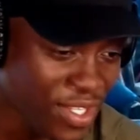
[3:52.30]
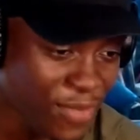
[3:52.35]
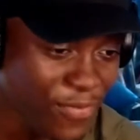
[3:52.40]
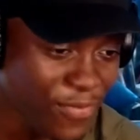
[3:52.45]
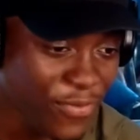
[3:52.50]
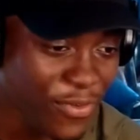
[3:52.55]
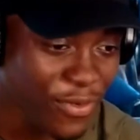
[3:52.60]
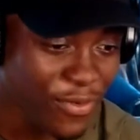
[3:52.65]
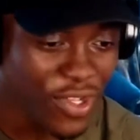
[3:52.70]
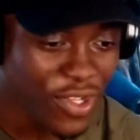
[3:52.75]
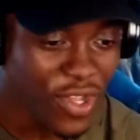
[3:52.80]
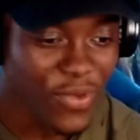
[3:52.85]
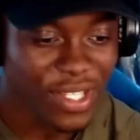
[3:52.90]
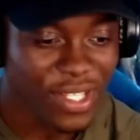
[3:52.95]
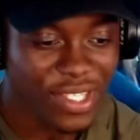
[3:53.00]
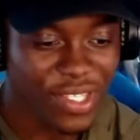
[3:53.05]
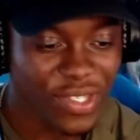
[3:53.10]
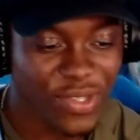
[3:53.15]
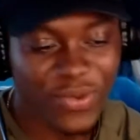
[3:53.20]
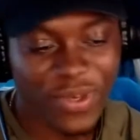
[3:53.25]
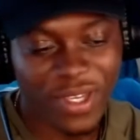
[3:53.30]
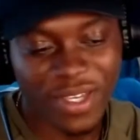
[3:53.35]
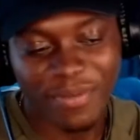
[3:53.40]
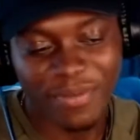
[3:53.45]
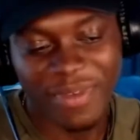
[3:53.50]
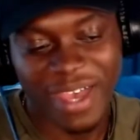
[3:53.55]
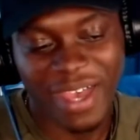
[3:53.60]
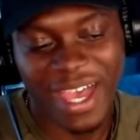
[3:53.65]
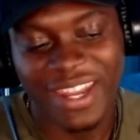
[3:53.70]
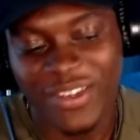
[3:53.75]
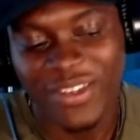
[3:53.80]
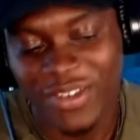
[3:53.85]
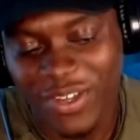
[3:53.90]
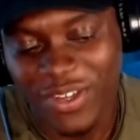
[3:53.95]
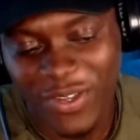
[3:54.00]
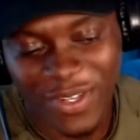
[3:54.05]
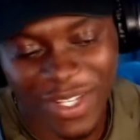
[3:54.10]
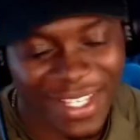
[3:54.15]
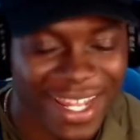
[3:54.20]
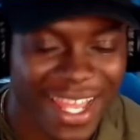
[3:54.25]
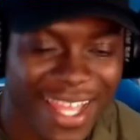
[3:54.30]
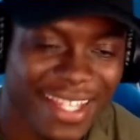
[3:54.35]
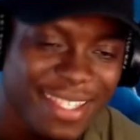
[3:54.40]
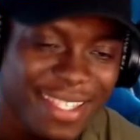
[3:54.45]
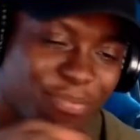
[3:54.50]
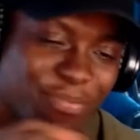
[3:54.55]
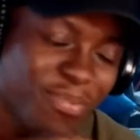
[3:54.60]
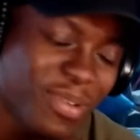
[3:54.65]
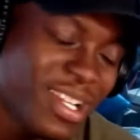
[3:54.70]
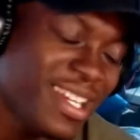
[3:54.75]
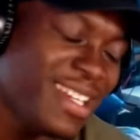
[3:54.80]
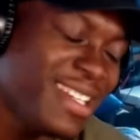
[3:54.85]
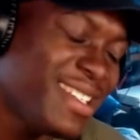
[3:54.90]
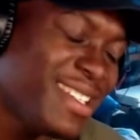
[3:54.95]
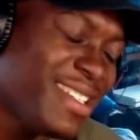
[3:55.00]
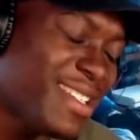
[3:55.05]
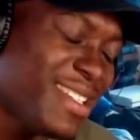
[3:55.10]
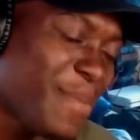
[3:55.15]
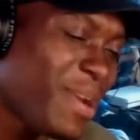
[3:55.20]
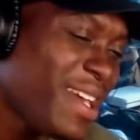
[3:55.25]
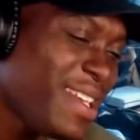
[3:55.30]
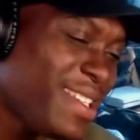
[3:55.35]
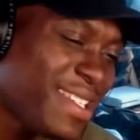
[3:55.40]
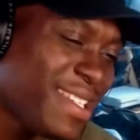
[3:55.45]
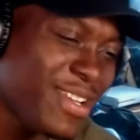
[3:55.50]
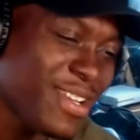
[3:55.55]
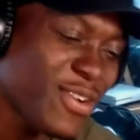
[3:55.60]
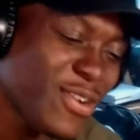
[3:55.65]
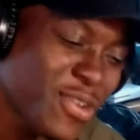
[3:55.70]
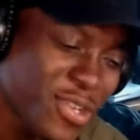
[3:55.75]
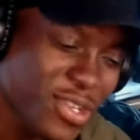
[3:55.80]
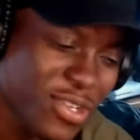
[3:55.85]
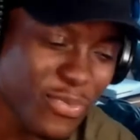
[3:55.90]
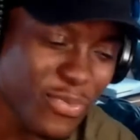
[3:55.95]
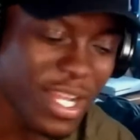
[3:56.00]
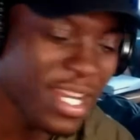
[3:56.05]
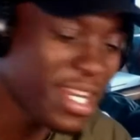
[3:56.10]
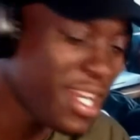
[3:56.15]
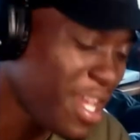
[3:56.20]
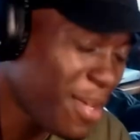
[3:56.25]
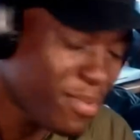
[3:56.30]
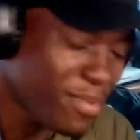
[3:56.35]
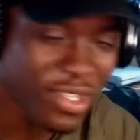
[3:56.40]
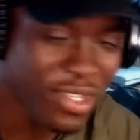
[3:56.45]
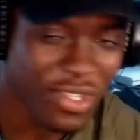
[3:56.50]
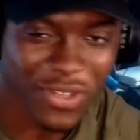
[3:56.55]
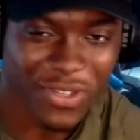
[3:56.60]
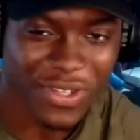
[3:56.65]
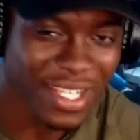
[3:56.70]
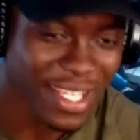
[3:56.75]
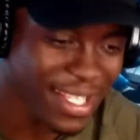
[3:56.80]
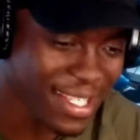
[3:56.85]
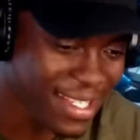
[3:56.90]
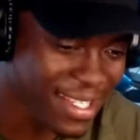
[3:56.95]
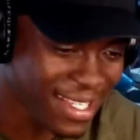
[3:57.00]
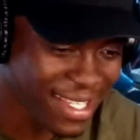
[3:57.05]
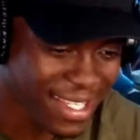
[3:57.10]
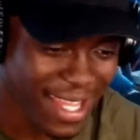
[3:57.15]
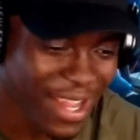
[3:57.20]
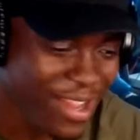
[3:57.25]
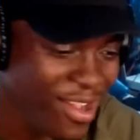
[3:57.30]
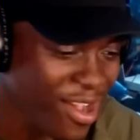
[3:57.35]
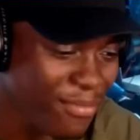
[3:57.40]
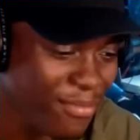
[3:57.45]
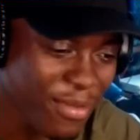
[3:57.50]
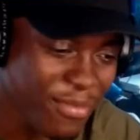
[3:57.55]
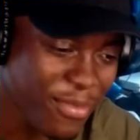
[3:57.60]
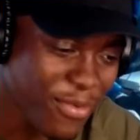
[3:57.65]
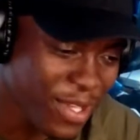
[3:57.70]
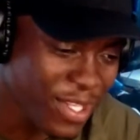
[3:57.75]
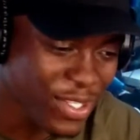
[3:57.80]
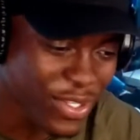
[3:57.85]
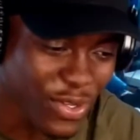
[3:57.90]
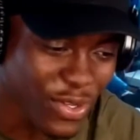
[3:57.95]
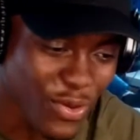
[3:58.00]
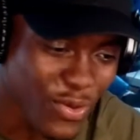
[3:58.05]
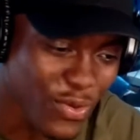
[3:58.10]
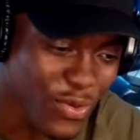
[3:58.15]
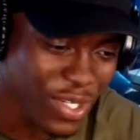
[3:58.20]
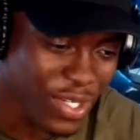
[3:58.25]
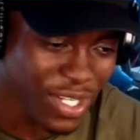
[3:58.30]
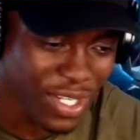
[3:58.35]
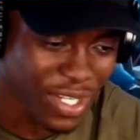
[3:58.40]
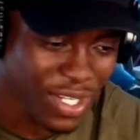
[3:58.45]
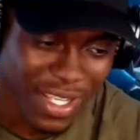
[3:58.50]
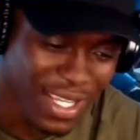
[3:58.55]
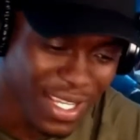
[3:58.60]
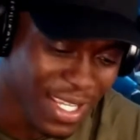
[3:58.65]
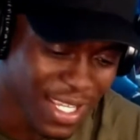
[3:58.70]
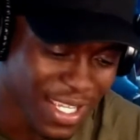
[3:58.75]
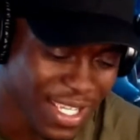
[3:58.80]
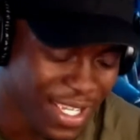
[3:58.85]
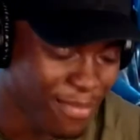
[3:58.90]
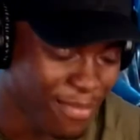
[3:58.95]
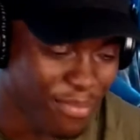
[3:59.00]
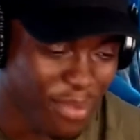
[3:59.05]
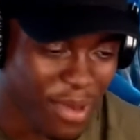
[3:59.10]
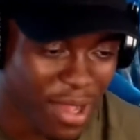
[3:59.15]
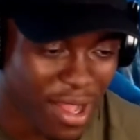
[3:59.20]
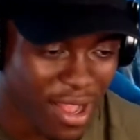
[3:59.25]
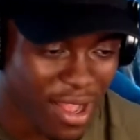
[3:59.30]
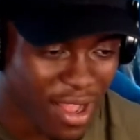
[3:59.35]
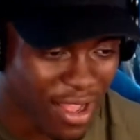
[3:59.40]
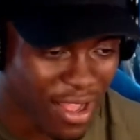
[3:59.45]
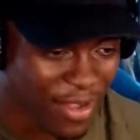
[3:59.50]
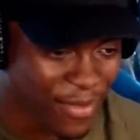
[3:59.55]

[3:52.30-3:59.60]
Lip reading: So if we're going to, I don't know, it's like the place in the ocean where Neptune is. I can't remember what it's called, but